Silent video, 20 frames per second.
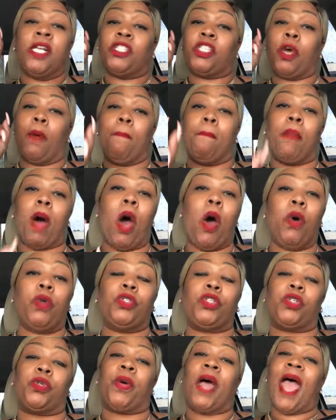to
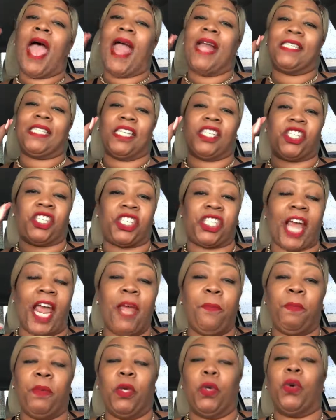mold you, and to
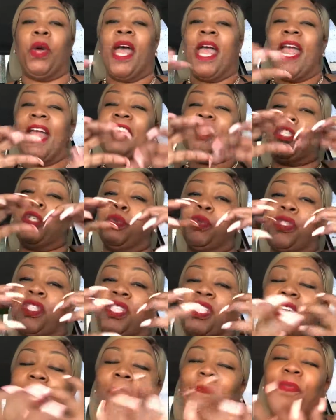shape you into
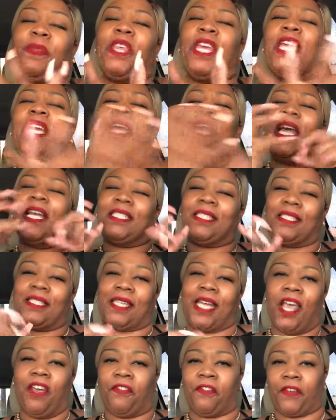something
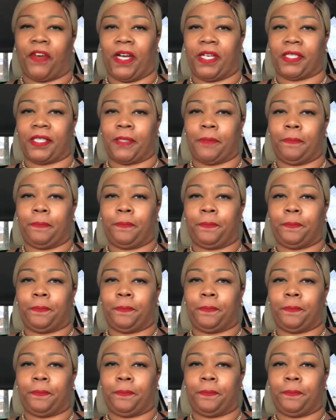different.